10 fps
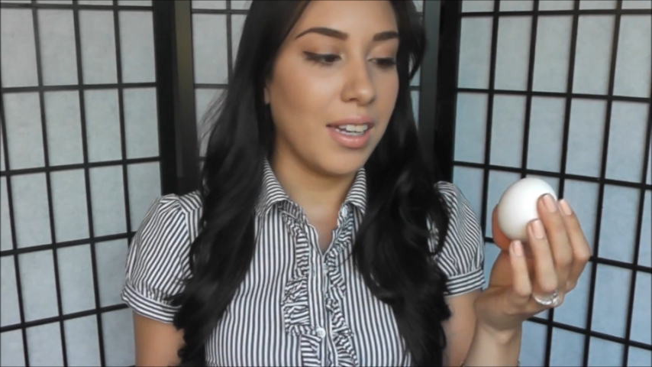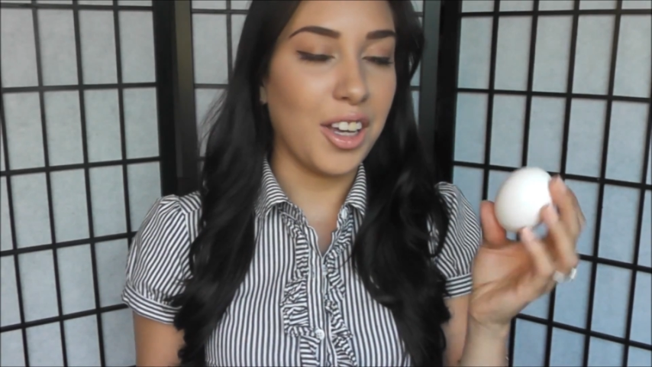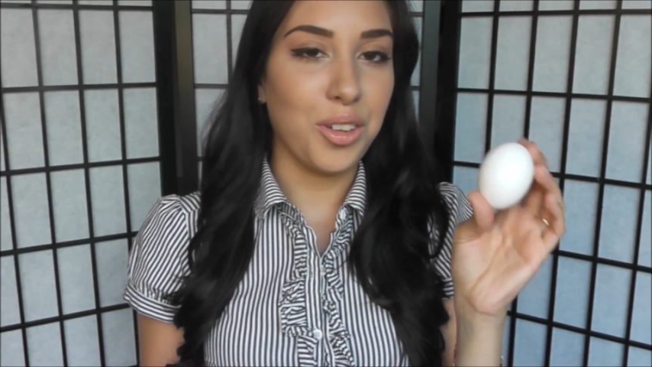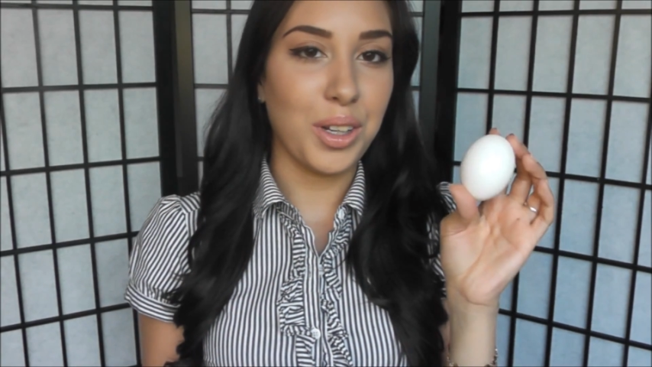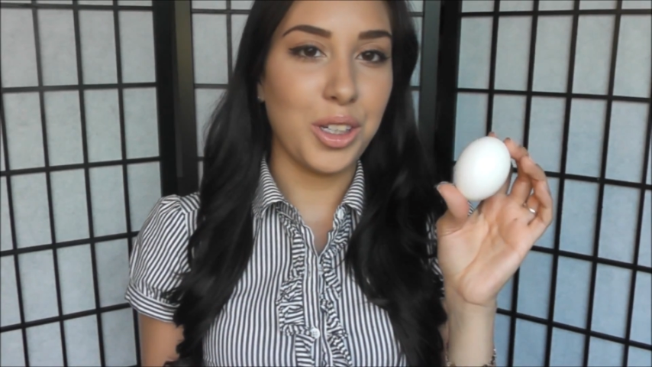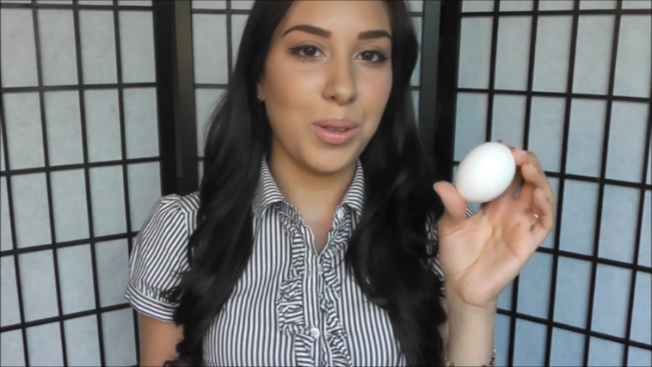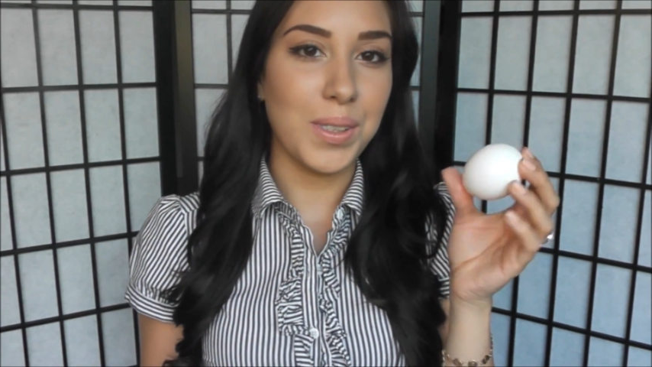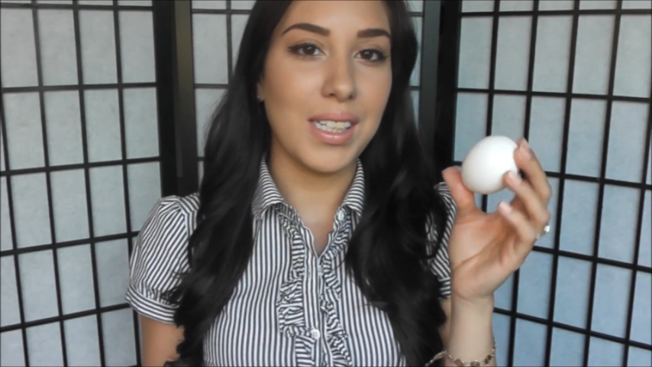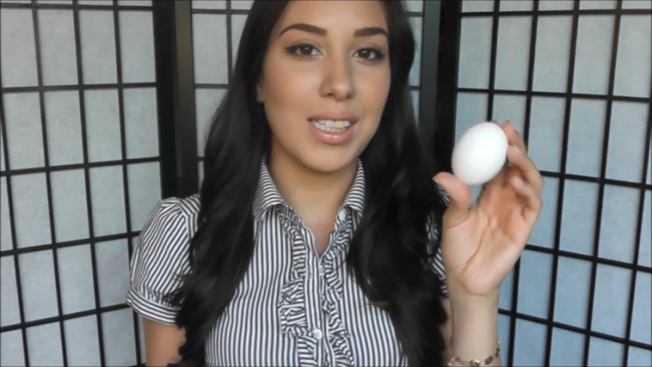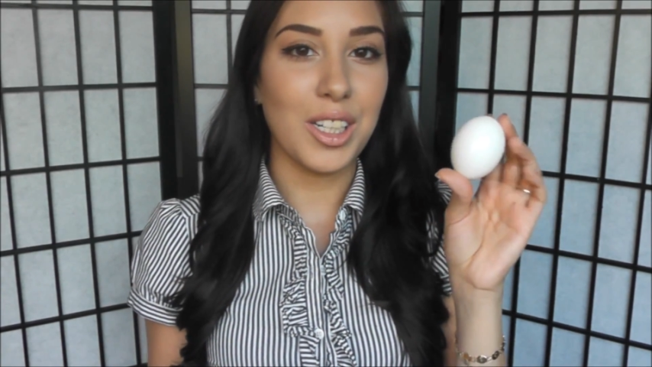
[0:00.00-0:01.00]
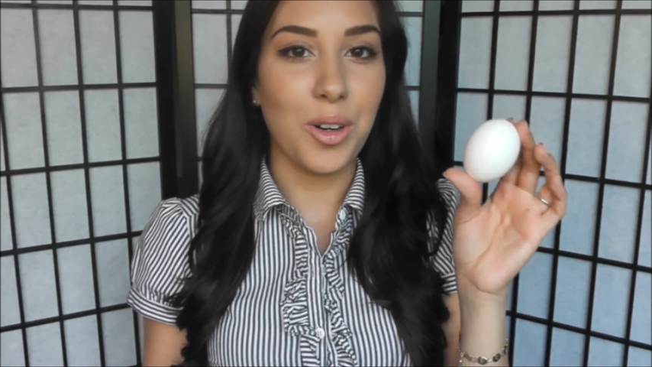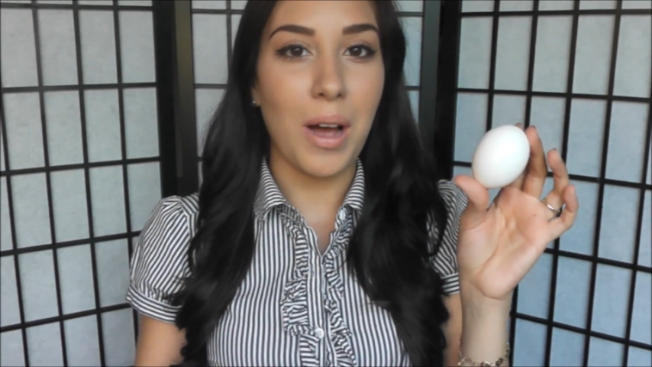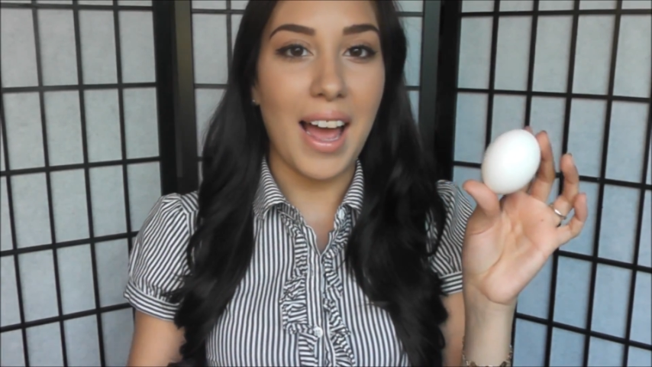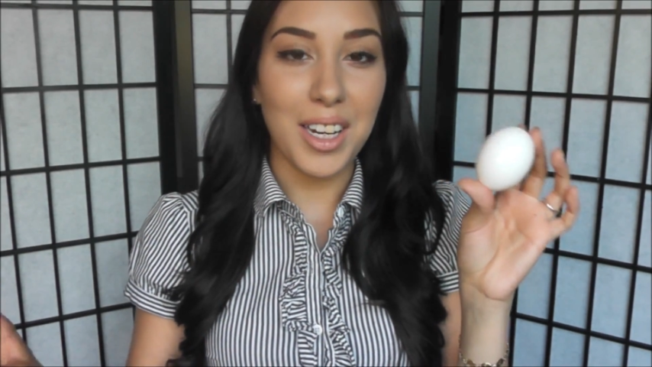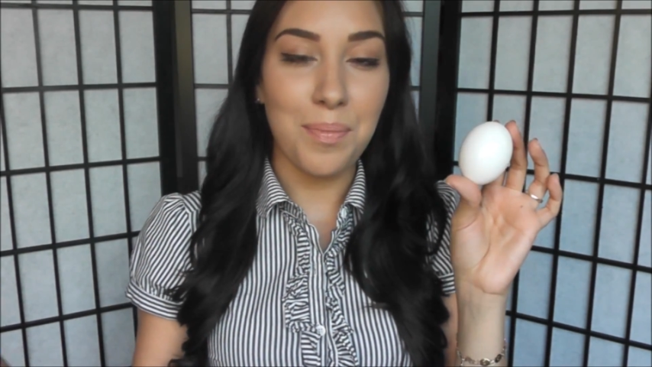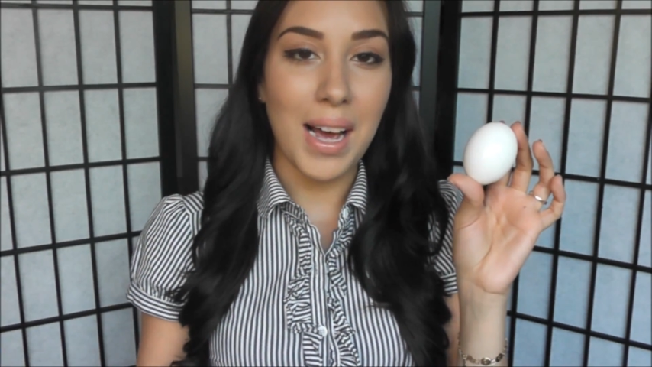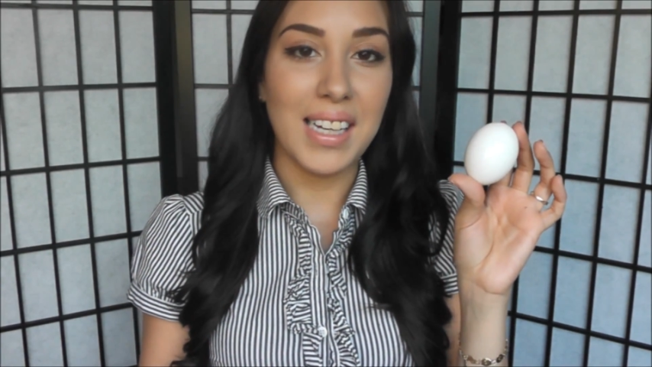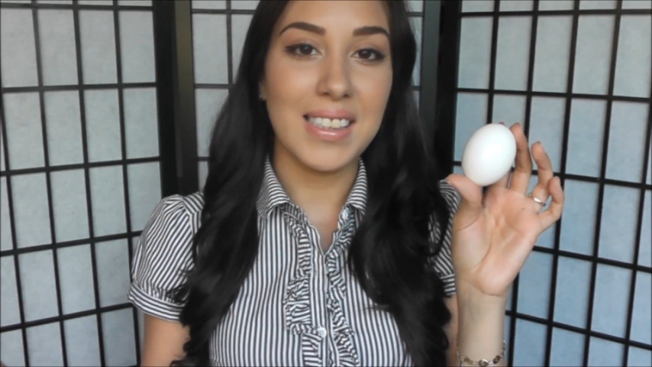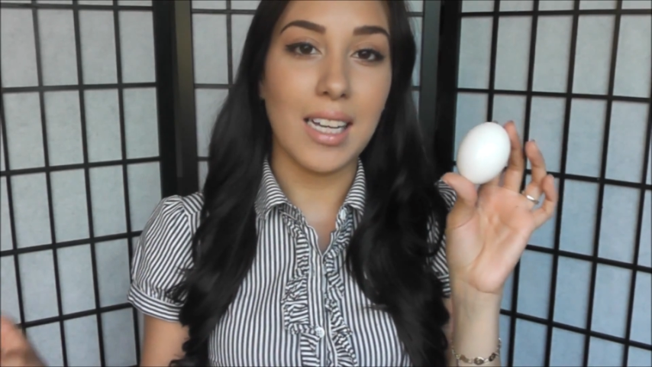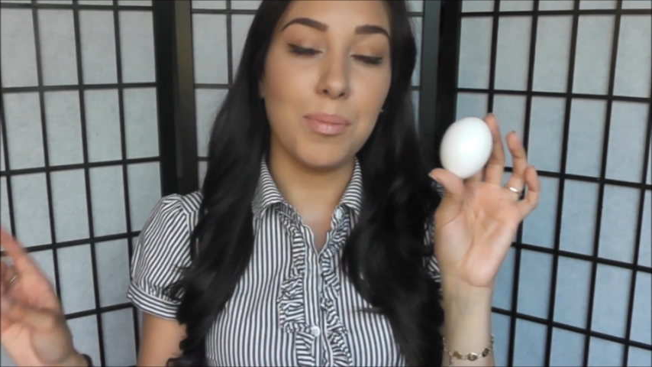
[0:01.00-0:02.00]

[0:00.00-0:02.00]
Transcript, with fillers: Now you can use this little egg mask